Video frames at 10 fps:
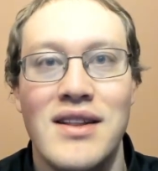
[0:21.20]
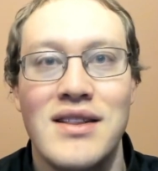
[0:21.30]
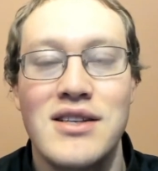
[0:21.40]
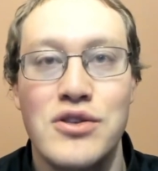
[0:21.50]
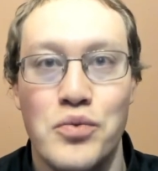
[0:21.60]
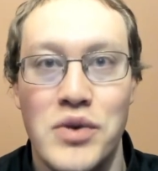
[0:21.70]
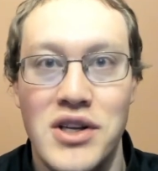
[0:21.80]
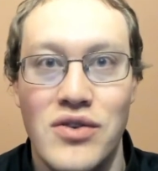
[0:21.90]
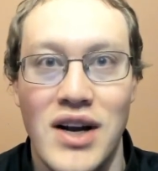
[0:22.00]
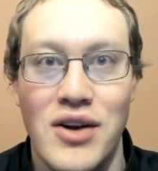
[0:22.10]
This is a really
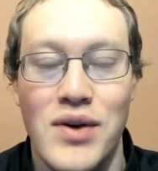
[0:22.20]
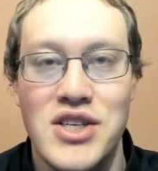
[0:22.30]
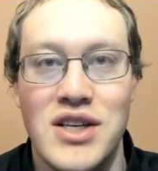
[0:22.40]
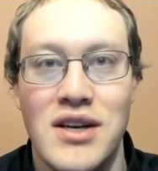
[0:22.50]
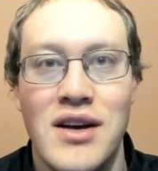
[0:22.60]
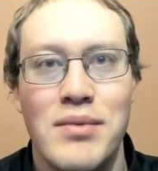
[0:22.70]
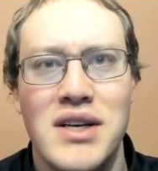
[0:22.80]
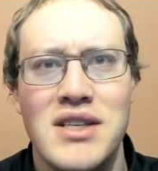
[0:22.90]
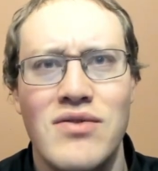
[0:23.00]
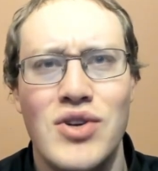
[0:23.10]
great question,
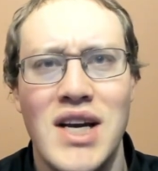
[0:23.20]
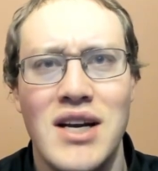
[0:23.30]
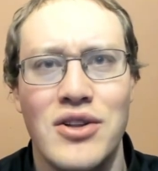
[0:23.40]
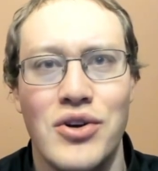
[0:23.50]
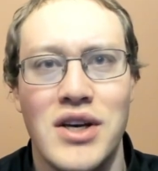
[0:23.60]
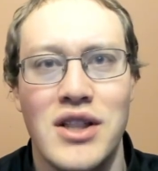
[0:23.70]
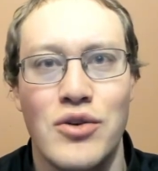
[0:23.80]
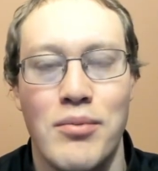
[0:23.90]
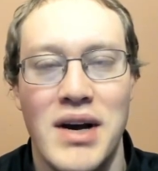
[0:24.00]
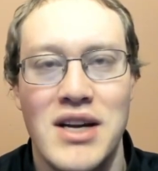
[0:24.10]
because if you take a look at the
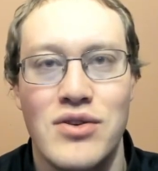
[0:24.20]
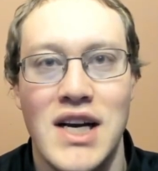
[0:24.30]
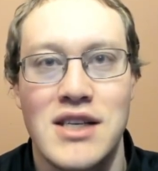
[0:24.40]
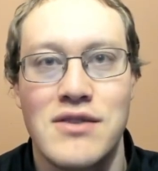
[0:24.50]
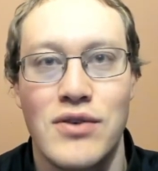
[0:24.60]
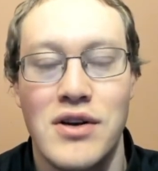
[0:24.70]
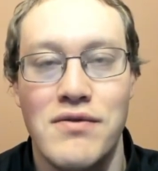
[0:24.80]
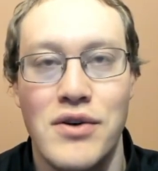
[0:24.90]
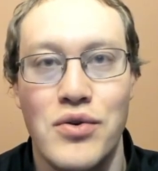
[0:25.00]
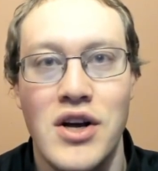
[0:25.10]
reminder text for
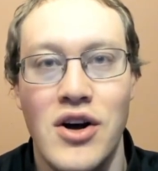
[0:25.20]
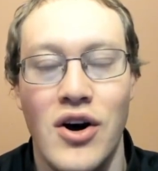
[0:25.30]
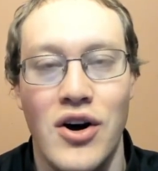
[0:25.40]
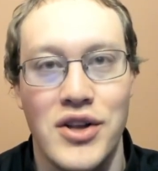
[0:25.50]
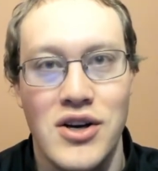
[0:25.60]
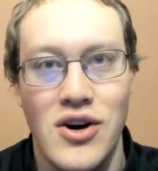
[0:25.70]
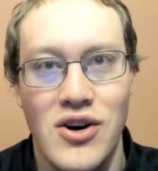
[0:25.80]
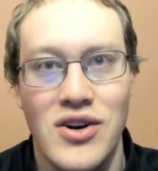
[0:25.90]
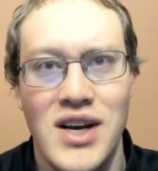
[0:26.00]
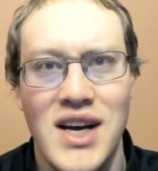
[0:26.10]
Convoke on the
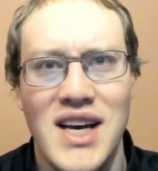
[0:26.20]
card,